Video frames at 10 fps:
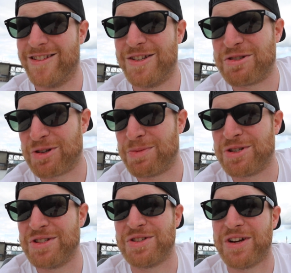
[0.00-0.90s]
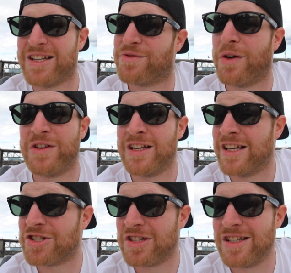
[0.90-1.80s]
in the description so guys if you have any
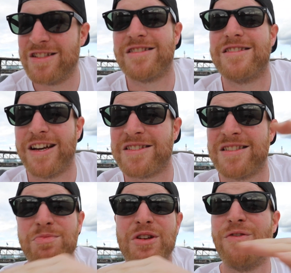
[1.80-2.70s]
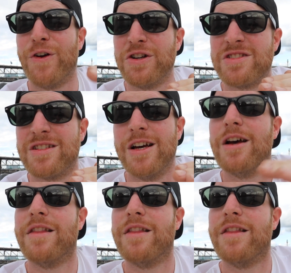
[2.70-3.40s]
engine needs Texas Speed first